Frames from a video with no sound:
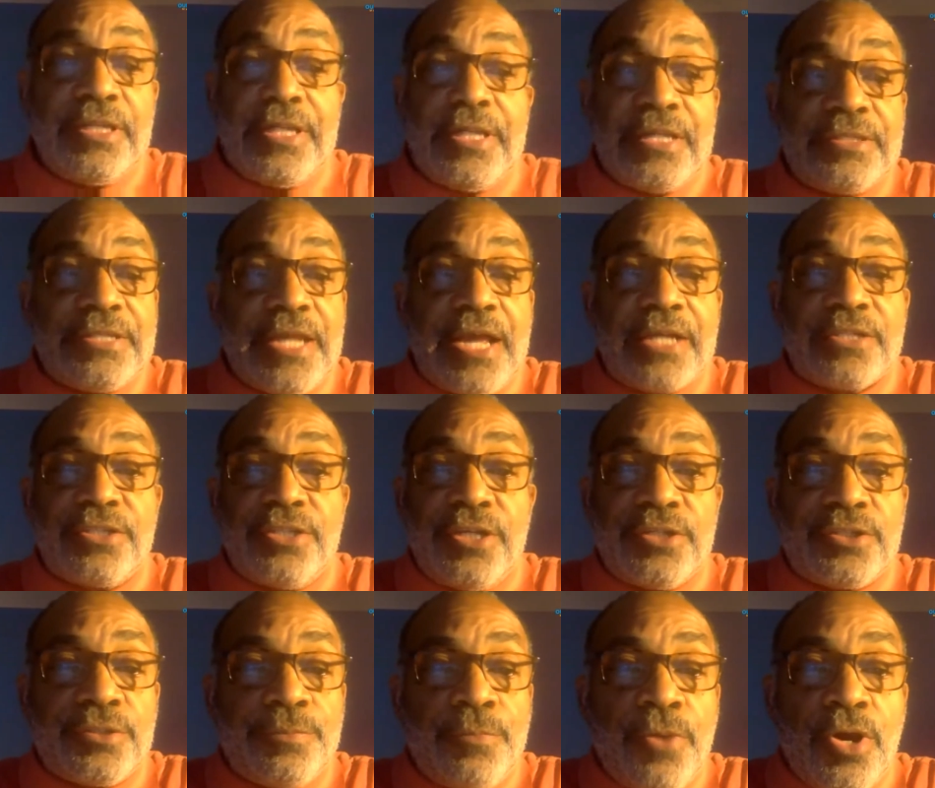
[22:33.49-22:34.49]
a
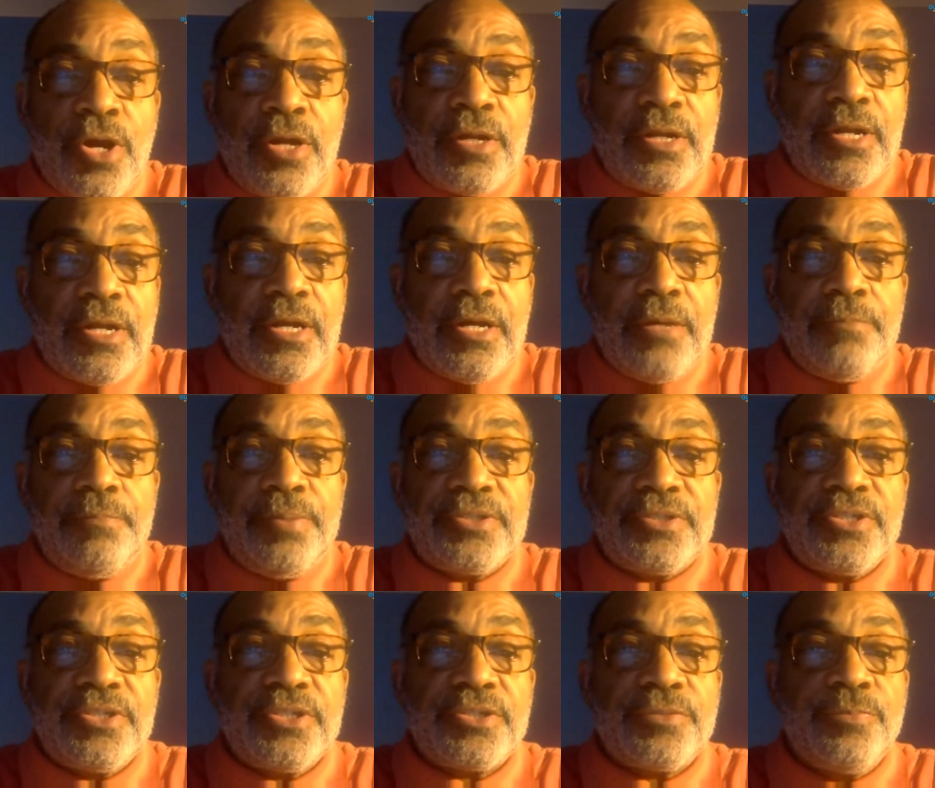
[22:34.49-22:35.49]
smart
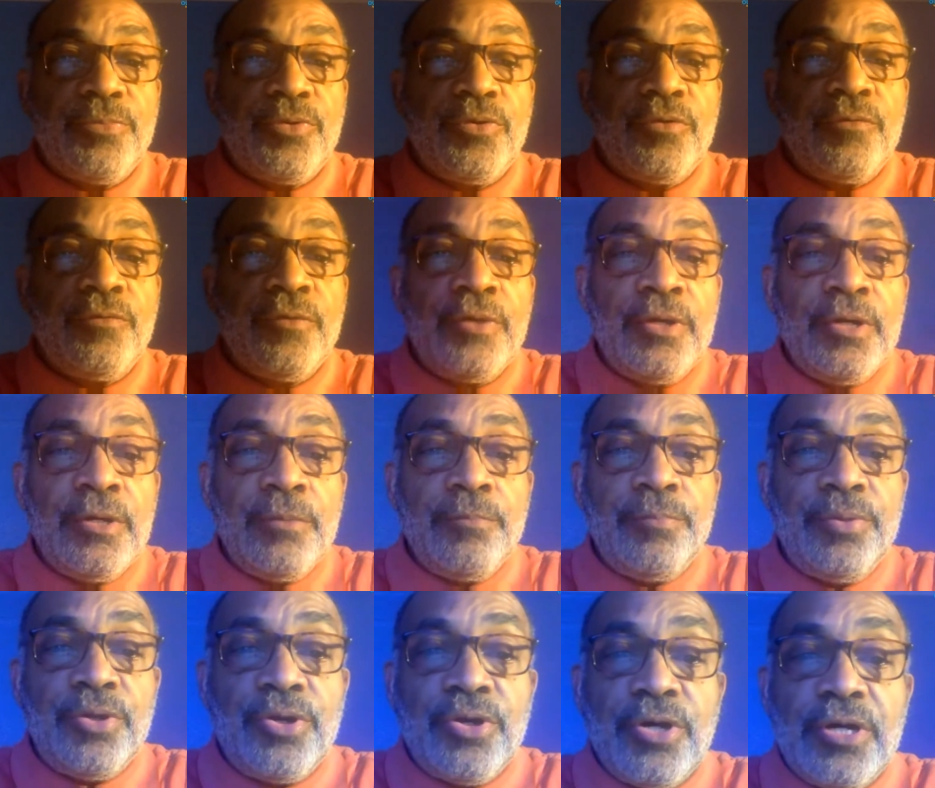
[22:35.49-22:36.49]
business move
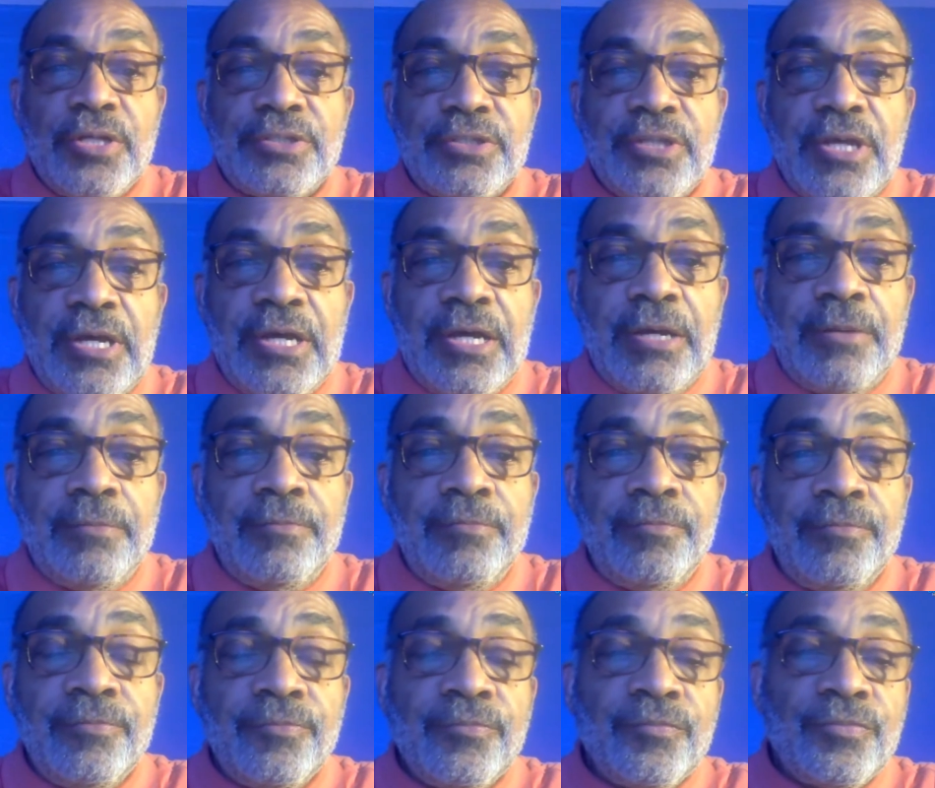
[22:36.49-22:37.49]
because
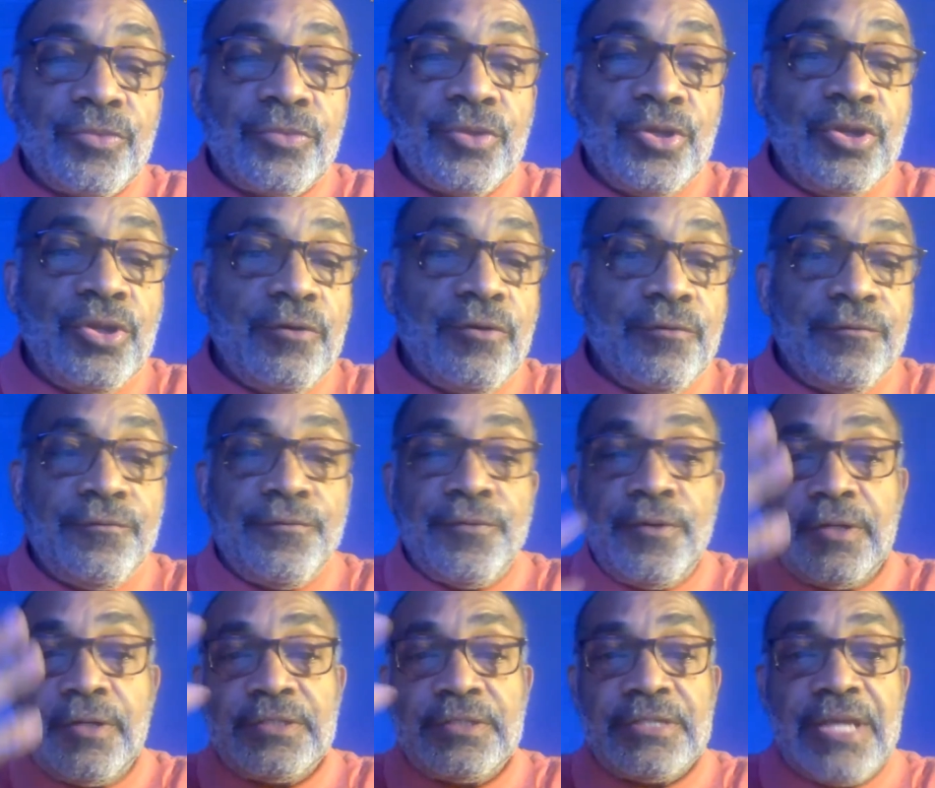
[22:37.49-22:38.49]

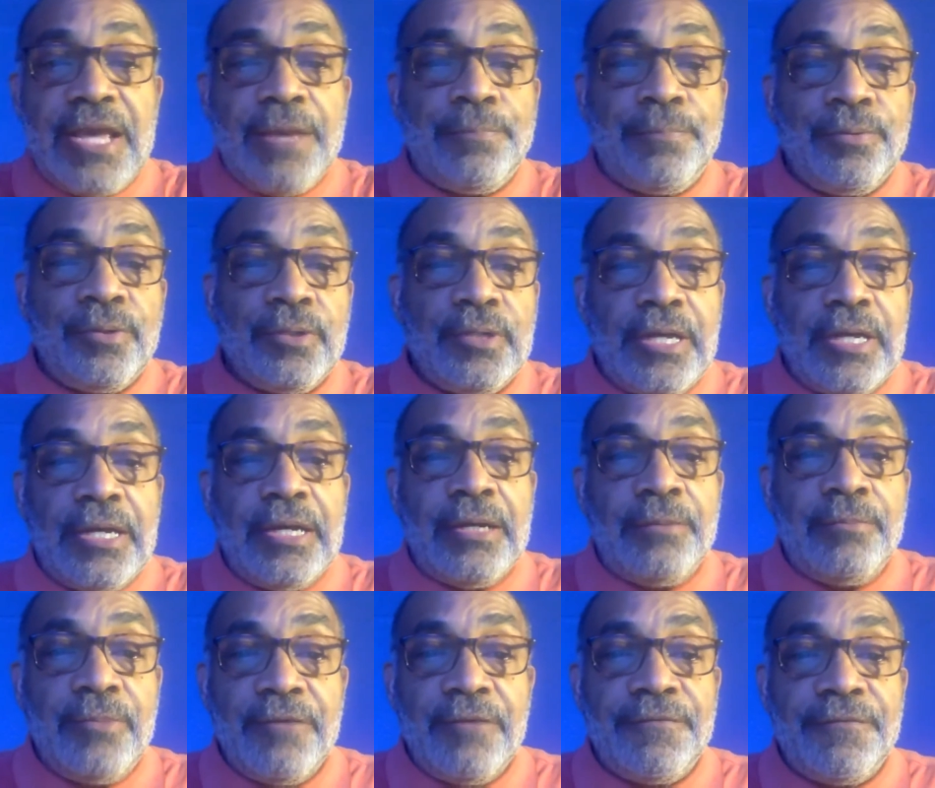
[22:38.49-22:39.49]
for
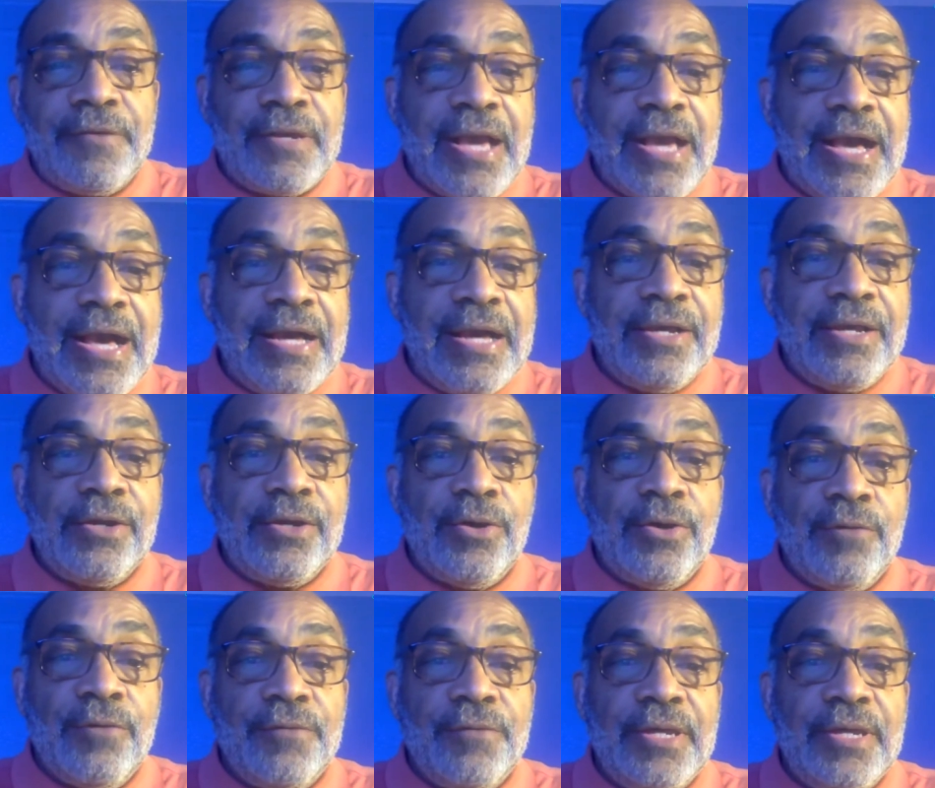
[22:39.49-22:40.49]
example, if a guy
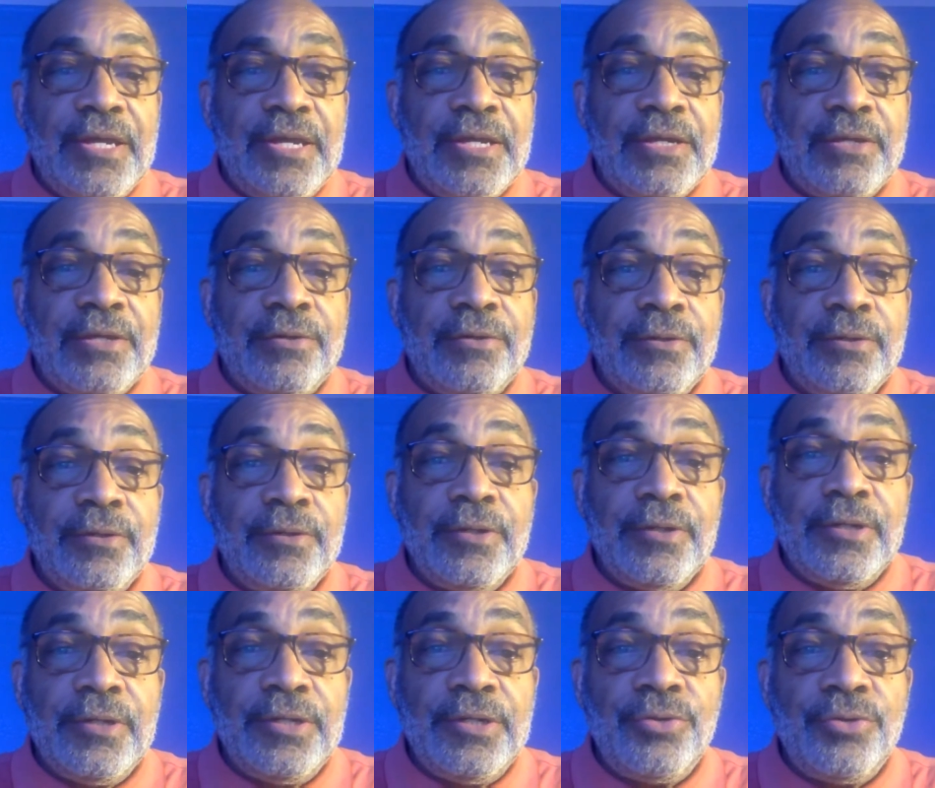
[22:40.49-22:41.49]
over here
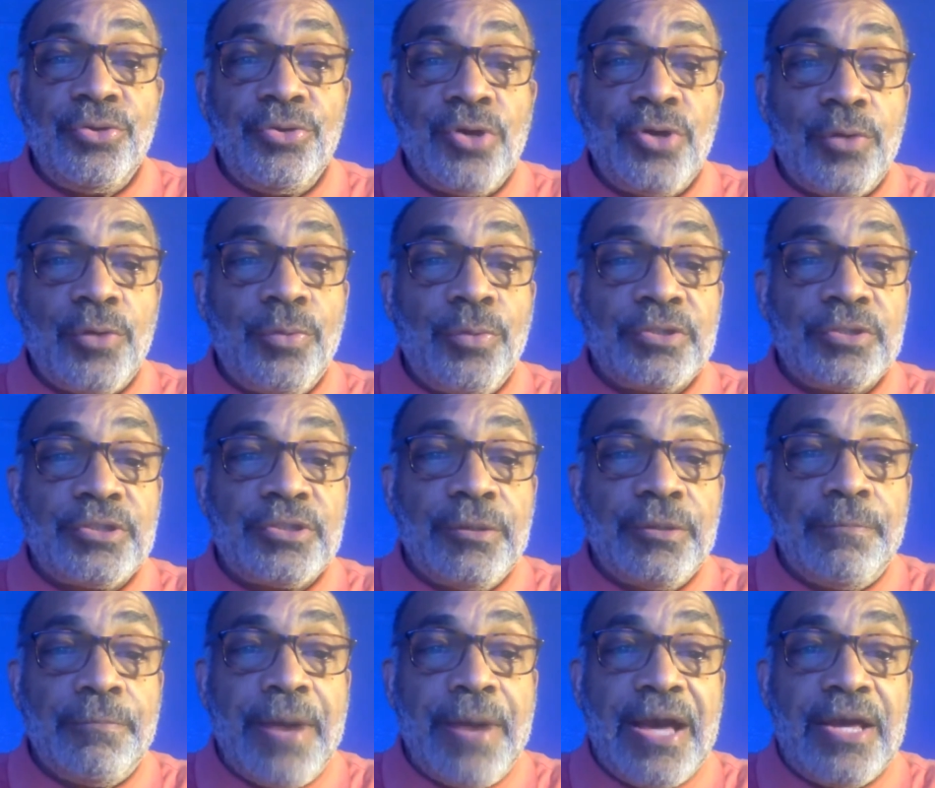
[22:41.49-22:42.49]
in New York wants to
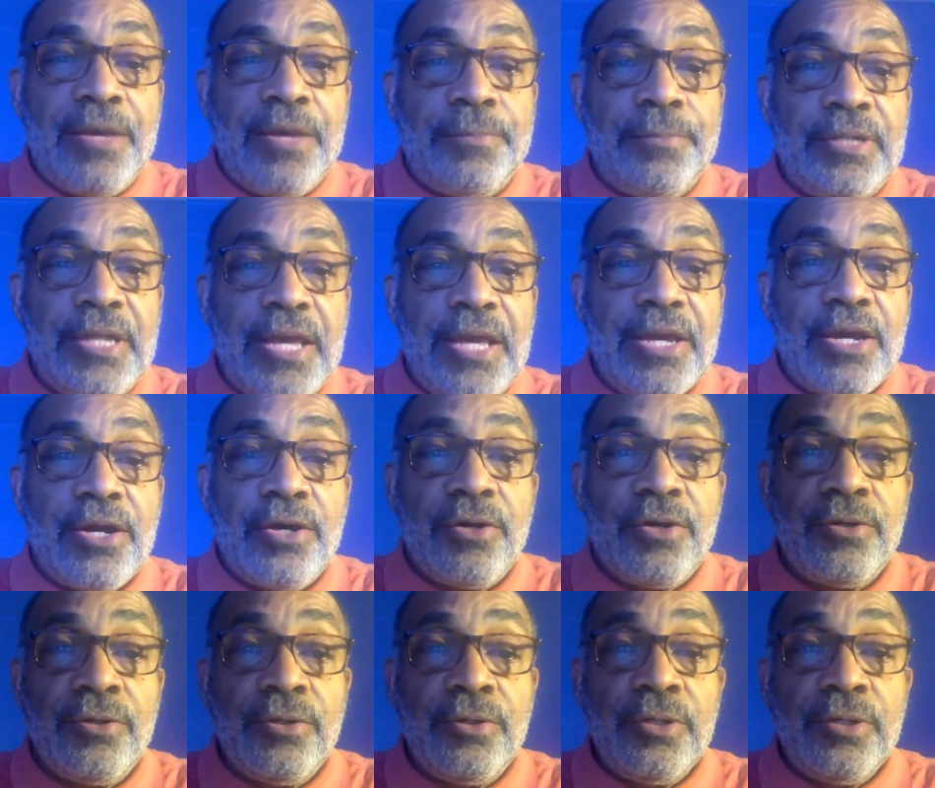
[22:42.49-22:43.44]
buy a bodega,